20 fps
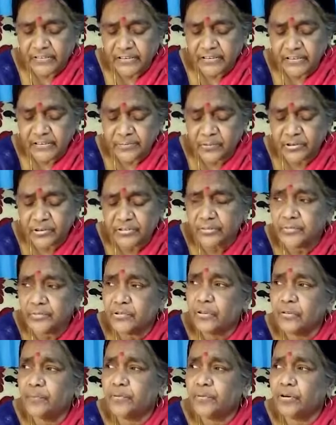
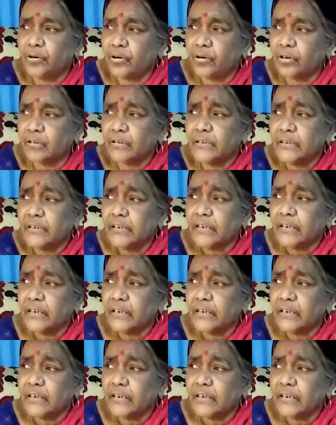responsible for